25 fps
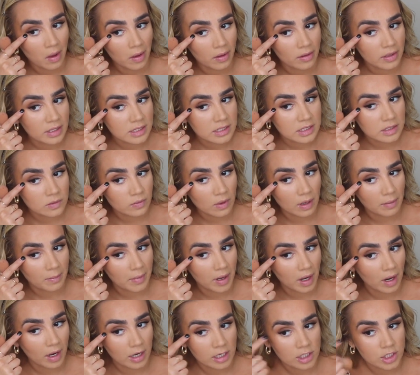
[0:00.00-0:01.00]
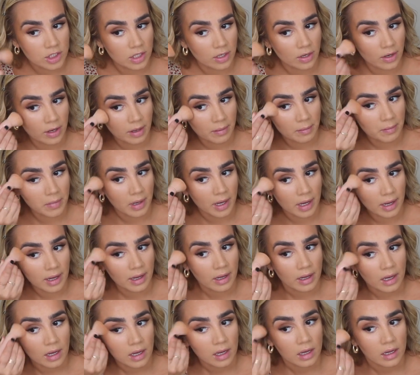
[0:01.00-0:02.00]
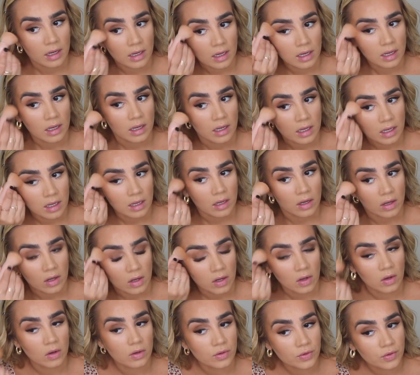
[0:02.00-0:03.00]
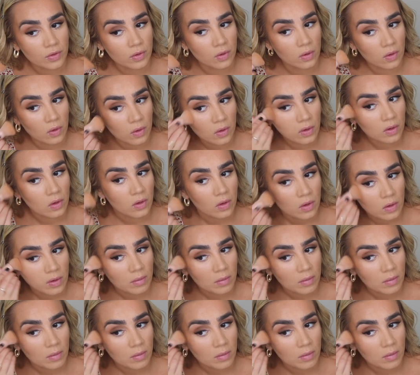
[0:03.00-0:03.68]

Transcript: this is where my eyeshadow and my contour